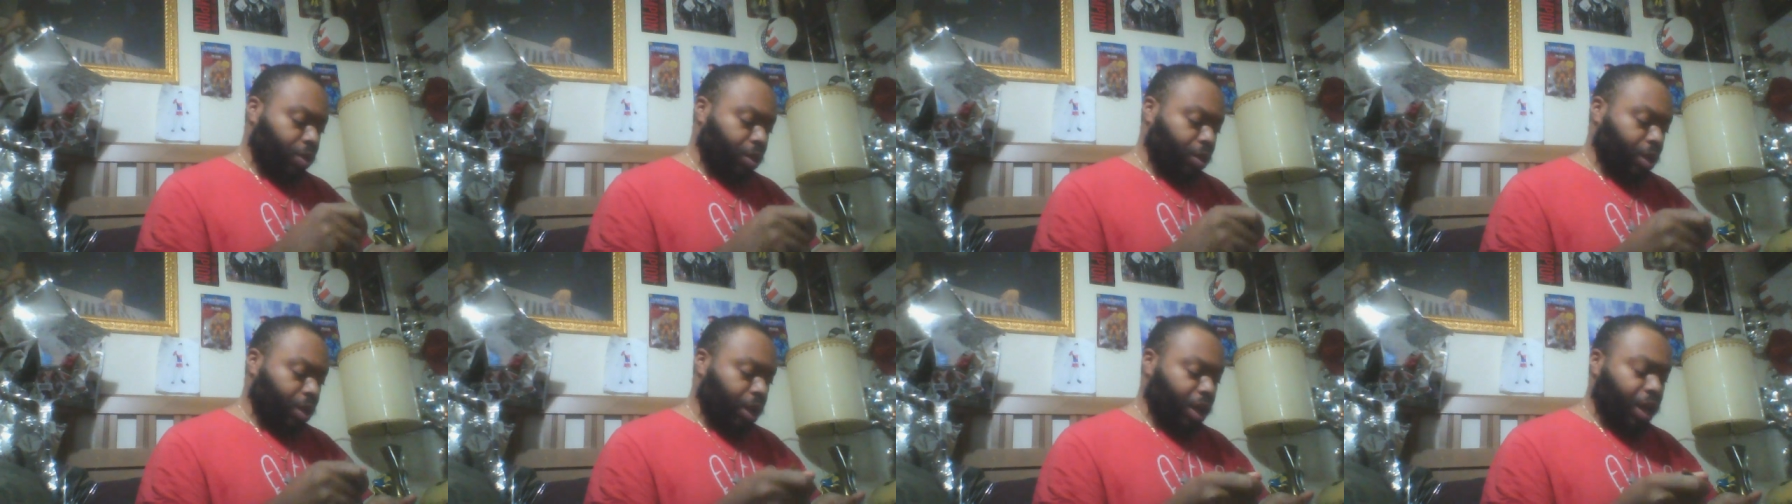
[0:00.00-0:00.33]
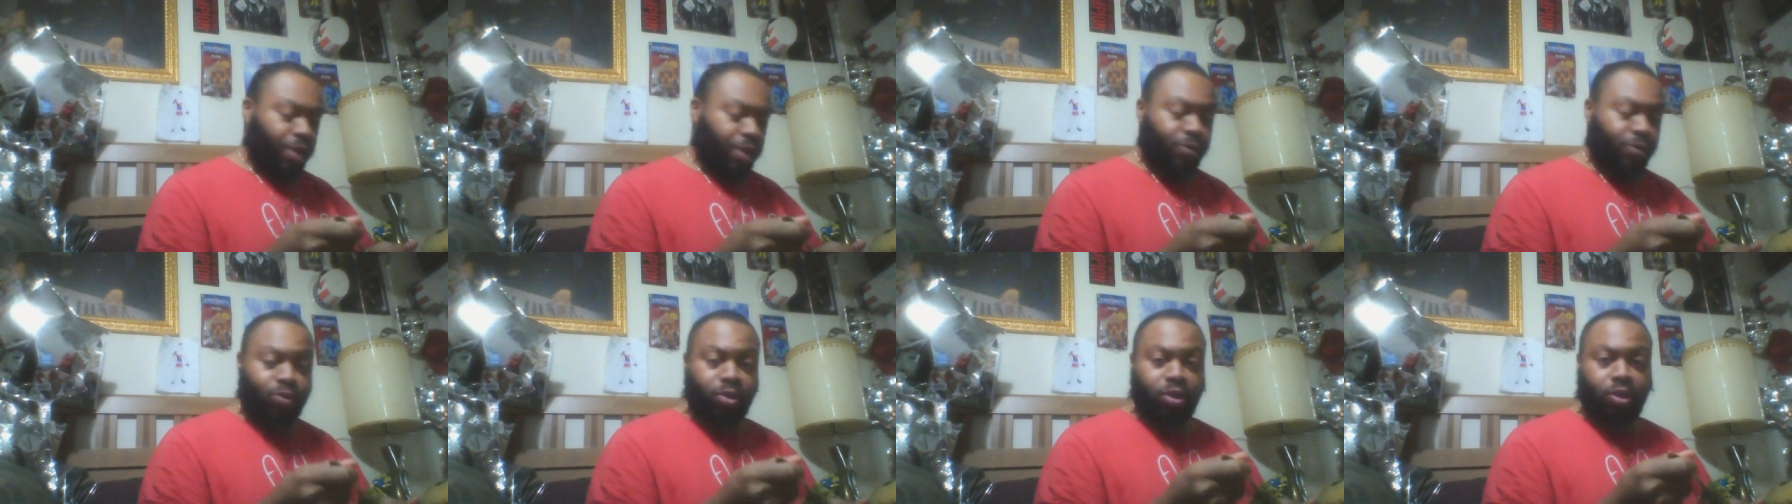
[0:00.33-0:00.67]
I
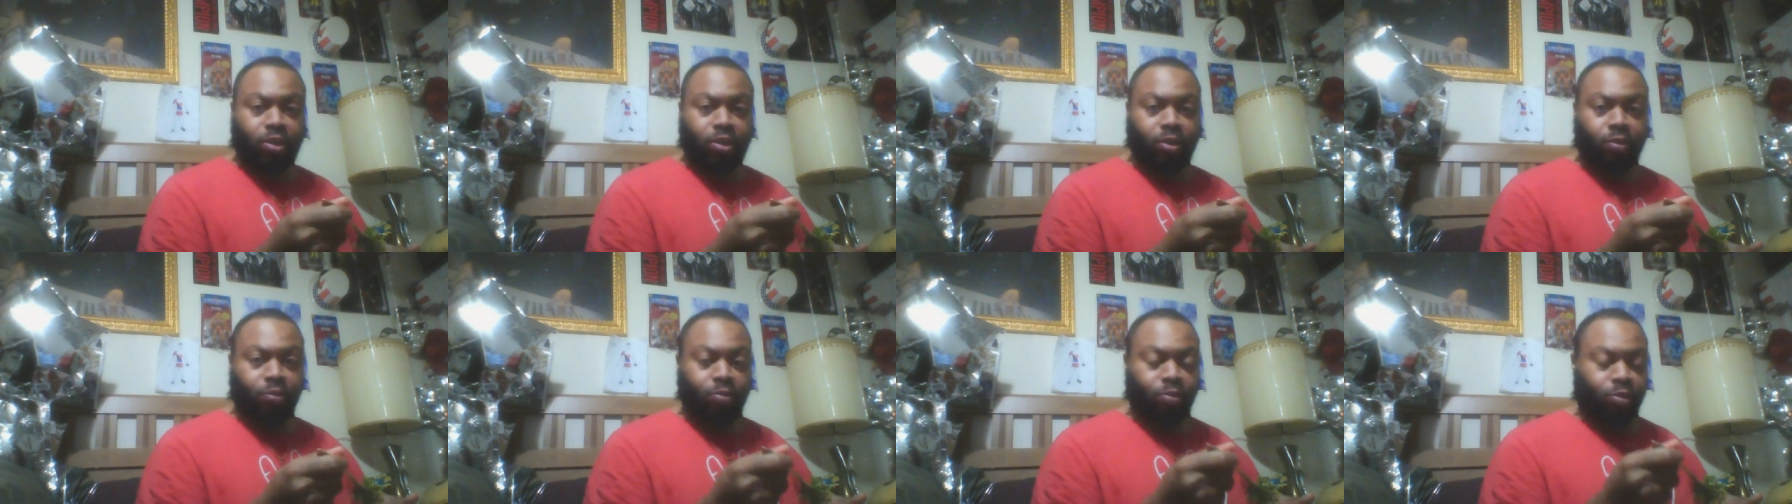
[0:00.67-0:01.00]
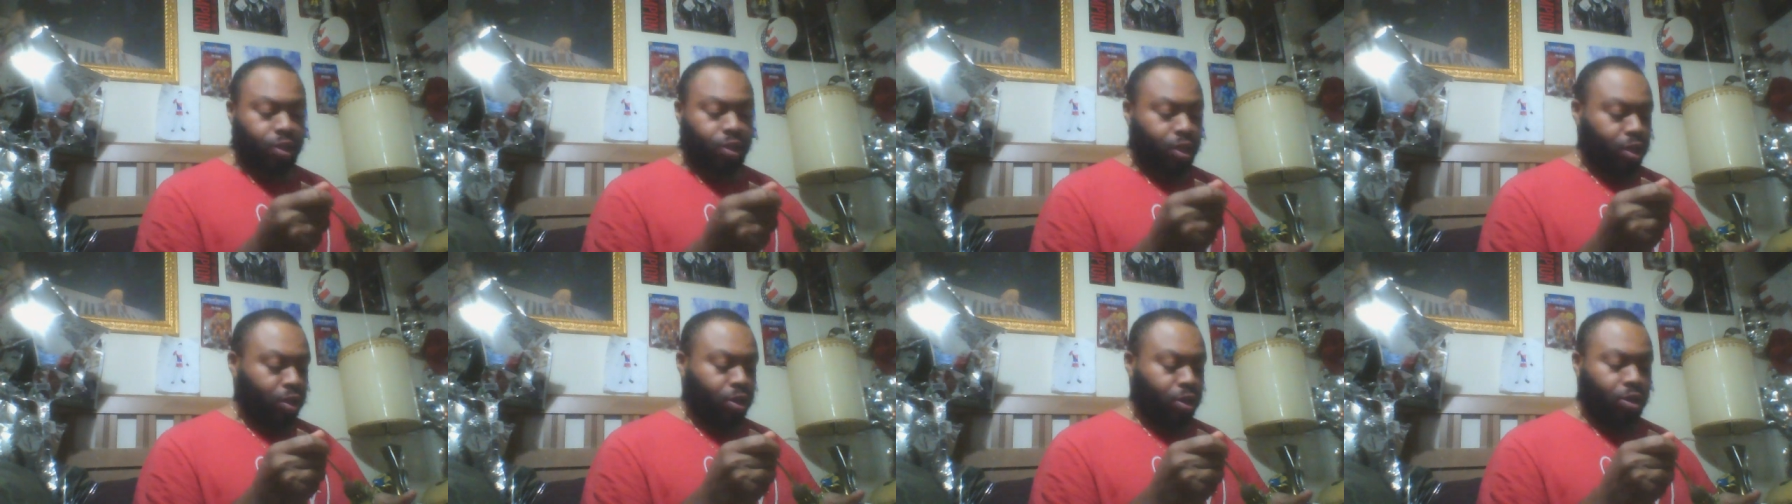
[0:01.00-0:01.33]
got relatives
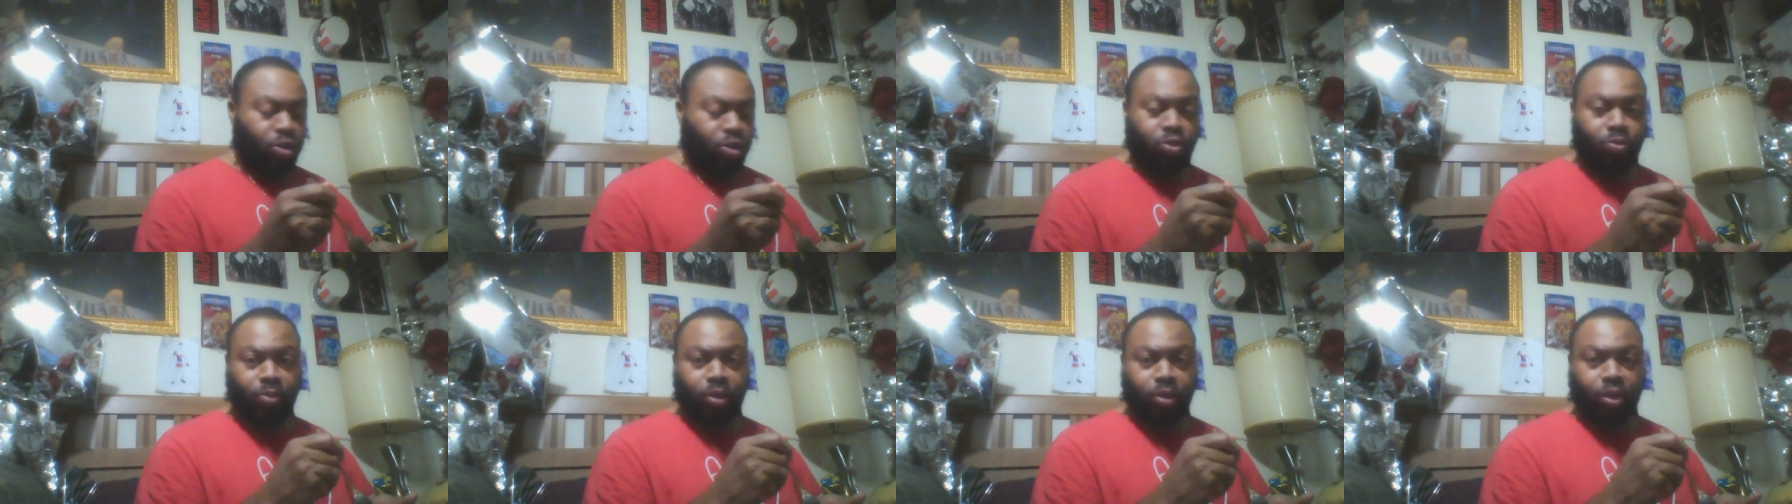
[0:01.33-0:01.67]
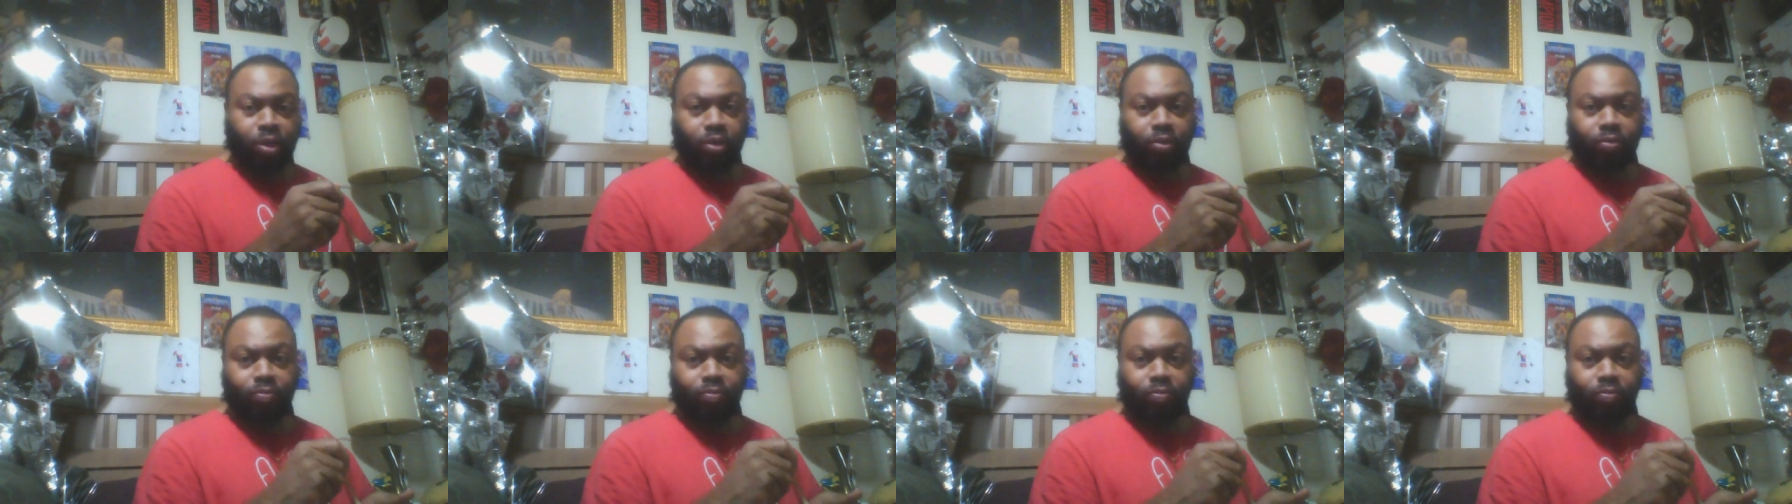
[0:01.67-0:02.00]
that know me